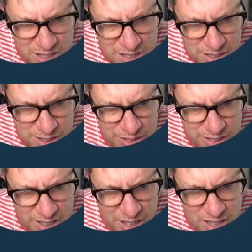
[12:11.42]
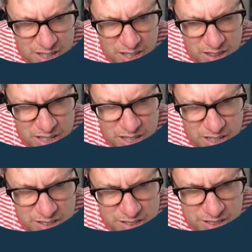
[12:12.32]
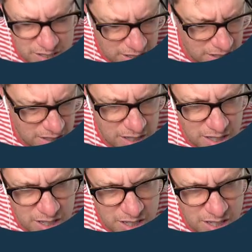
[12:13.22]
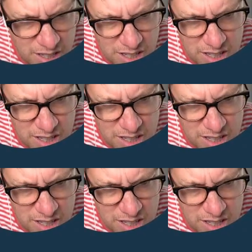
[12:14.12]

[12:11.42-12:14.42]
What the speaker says: app.get, and then it's going to take a